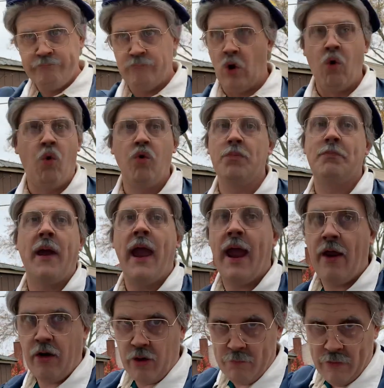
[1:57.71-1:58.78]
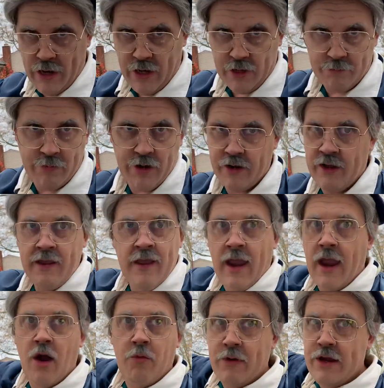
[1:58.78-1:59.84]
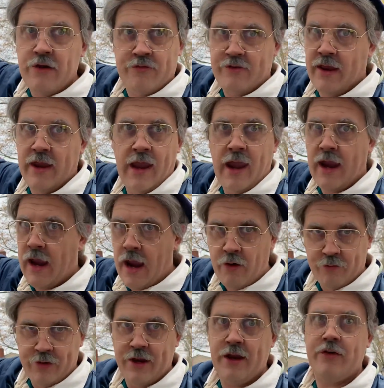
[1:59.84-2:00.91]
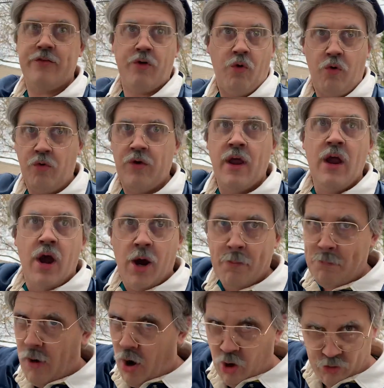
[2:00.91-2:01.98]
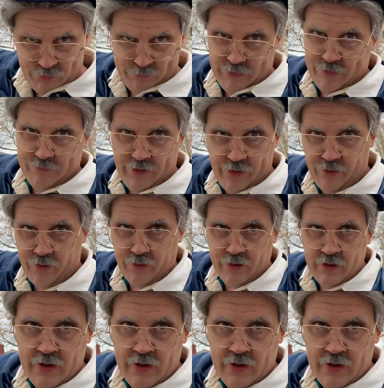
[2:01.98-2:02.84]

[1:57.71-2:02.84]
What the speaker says: old pal of mine, but hell, we used to hang out in his old apartment there.